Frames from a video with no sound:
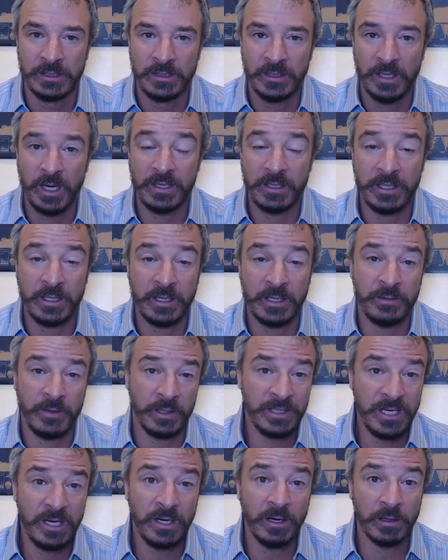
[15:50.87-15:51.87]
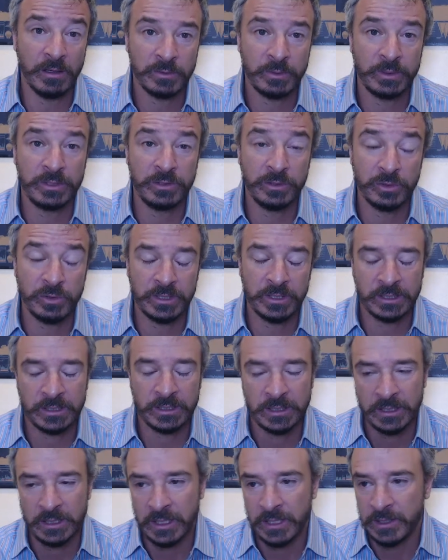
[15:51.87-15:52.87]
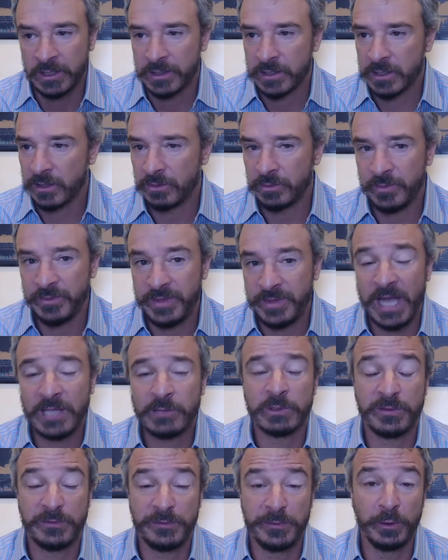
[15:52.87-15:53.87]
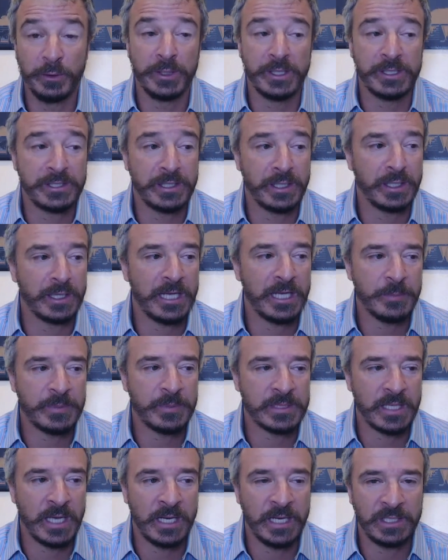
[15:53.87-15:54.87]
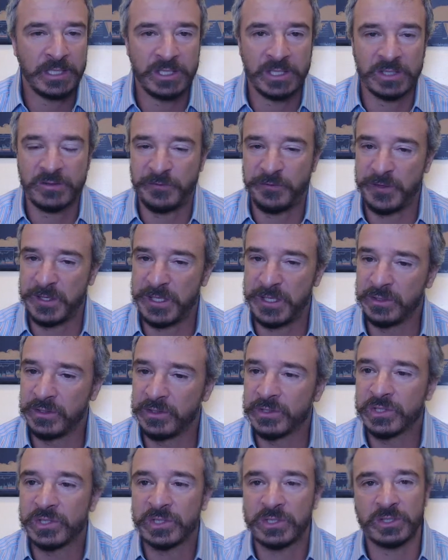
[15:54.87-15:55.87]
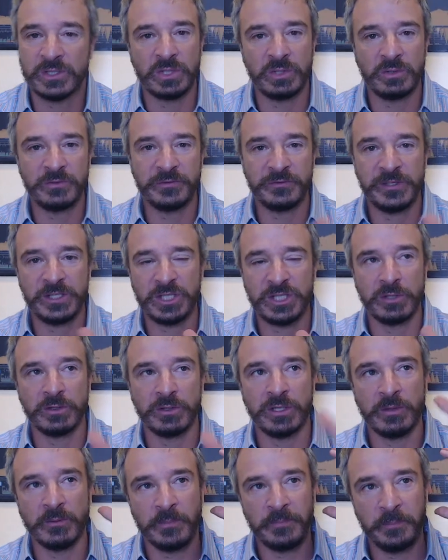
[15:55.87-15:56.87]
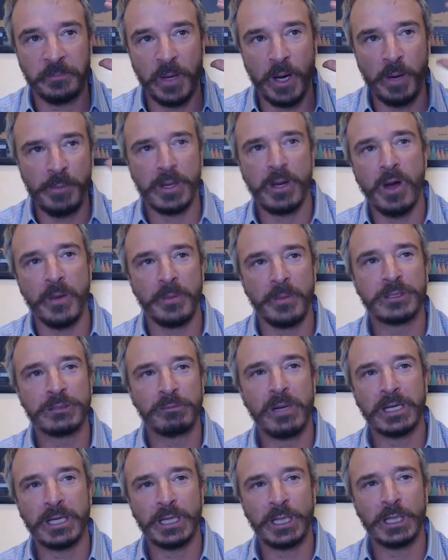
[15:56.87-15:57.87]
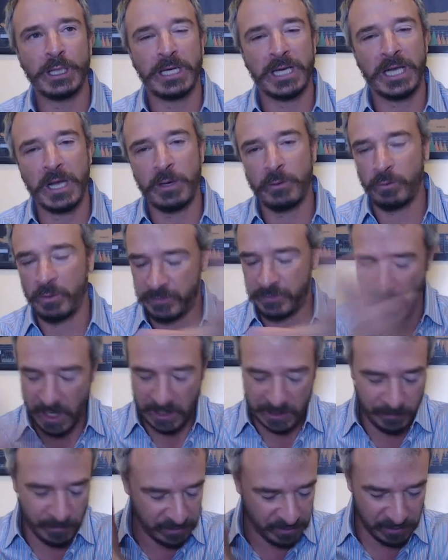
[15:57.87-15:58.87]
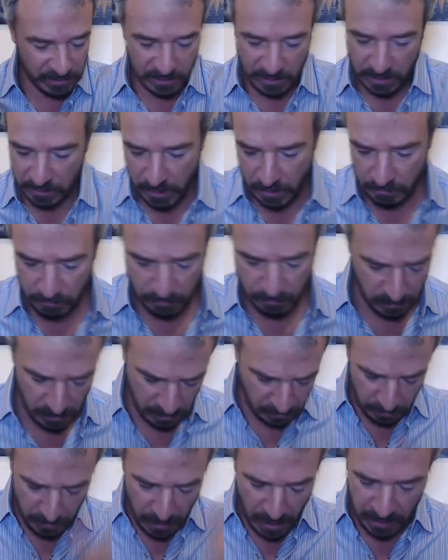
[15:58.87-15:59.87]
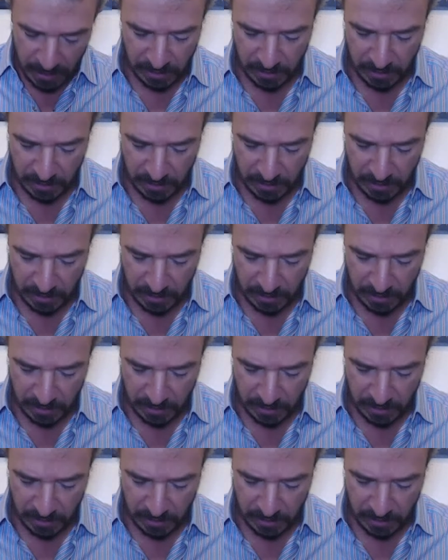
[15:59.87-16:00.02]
a year, 22 trillion. So that's what's fueling this thing to the upside. It just feels too fishy. You're pumping all this money in, and again, we've talked about this at length